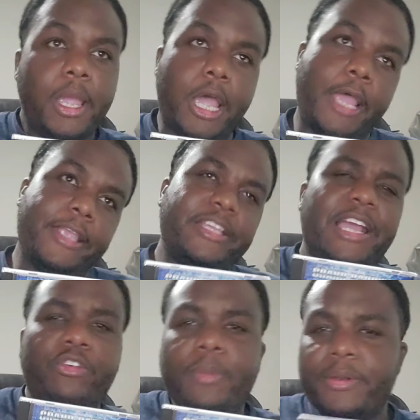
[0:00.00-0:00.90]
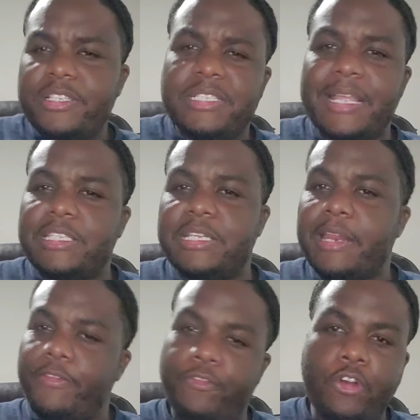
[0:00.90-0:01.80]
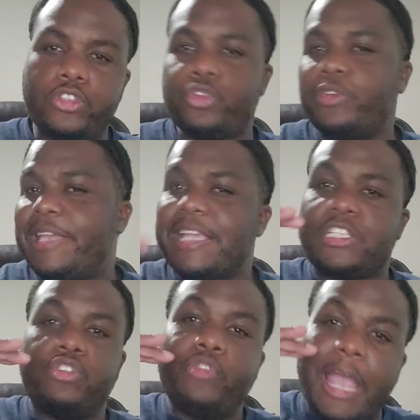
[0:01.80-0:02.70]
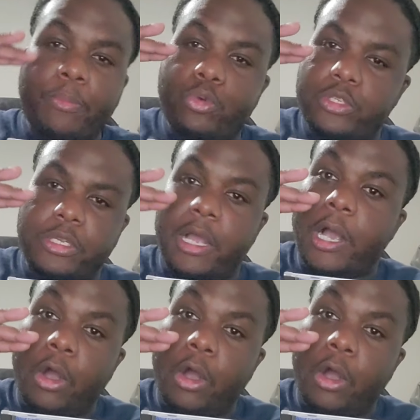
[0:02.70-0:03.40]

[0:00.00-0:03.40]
And you got to remember, this is 1994, so gangster rap was on an